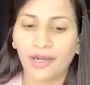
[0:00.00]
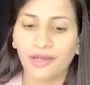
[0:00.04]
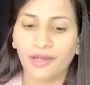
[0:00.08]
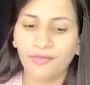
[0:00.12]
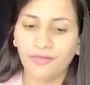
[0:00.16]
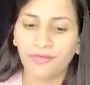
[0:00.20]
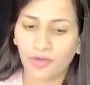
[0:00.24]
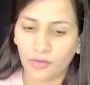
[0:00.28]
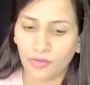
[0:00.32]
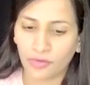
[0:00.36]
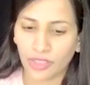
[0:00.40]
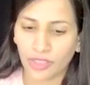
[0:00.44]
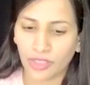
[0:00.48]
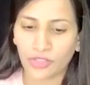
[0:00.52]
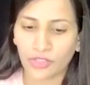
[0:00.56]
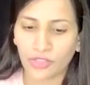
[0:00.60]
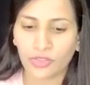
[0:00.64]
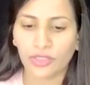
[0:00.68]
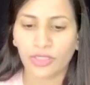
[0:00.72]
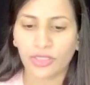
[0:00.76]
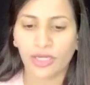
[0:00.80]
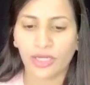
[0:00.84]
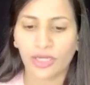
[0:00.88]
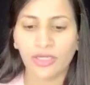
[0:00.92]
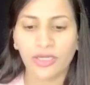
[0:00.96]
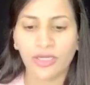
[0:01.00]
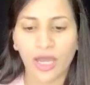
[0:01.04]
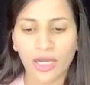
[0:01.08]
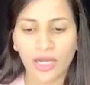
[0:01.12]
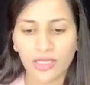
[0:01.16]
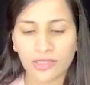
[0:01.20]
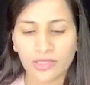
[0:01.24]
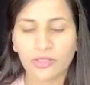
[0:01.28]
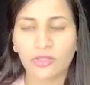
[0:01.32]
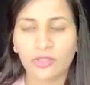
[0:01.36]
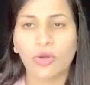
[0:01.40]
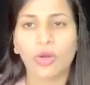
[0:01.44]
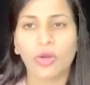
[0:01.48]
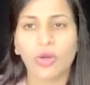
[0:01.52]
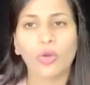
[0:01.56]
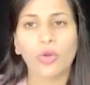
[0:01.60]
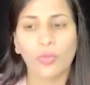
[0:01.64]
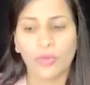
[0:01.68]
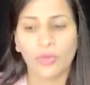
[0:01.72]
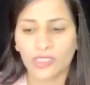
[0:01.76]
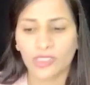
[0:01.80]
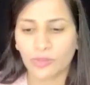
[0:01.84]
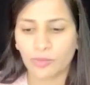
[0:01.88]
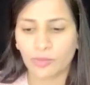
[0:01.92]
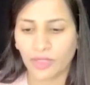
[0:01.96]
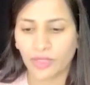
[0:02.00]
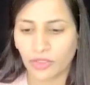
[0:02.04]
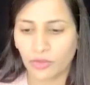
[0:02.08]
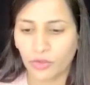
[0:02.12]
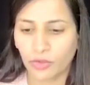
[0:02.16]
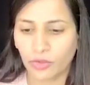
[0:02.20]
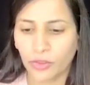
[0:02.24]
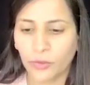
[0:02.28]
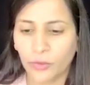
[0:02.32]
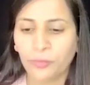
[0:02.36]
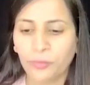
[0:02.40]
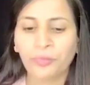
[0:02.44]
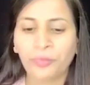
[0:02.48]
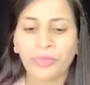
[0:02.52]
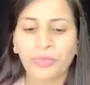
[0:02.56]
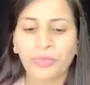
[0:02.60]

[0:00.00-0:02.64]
I Foundation in Arsenal, West Bengal.